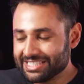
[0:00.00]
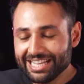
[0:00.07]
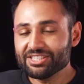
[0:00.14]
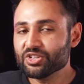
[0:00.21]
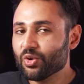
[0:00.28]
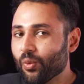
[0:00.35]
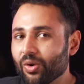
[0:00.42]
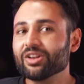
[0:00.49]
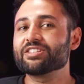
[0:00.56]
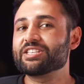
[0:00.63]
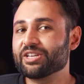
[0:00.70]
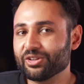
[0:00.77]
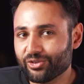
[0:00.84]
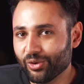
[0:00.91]
less
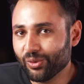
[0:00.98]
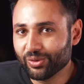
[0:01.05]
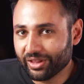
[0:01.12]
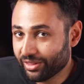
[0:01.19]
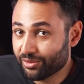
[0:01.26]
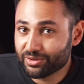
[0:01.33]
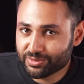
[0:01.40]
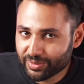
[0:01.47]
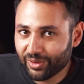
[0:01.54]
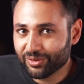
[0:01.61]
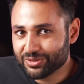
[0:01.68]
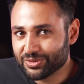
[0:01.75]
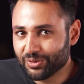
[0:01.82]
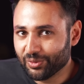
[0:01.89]
quality control than there is with
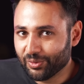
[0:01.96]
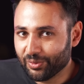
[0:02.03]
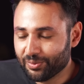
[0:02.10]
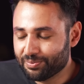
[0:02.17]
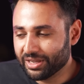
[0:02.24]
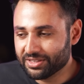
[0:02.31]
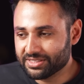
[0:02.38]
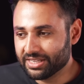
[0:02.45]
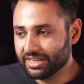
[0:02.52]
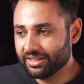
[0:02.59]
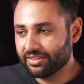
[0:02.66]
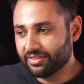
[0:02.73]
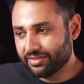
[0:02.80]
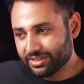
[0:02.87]
console, because
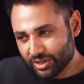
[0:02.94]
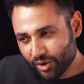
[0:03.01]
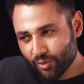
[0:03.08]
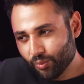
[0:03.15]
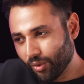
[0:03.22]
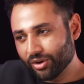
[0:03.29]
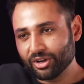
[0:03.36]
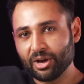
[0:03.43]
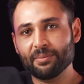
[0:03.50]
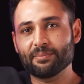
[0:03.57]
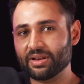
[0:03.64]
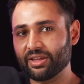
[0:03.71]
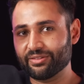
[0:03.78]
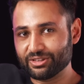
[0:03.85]
there's no one
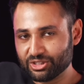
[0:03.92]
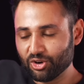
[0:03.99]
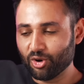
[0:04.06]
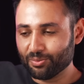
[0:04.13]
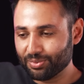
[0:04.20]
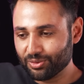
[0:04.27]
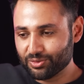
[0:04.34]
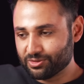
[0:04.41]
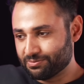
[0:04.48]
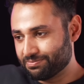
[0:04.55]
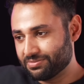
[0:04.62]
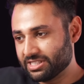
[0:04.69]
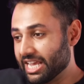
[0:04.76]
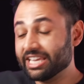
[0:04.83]
company at the top who's
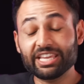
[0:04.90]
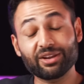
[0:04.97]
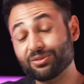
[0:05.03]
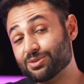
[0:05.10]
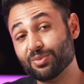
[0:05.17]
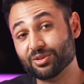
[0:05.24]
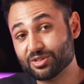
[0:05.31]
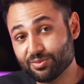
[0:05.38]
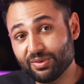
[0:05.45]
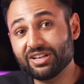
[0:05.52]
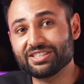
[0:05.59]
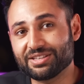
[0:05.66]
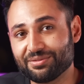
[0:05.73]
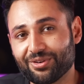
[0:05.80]
taking
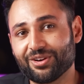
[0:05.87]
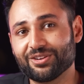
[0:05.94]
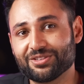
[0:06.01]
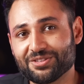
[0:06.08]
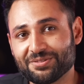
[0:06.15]
responsibility for it.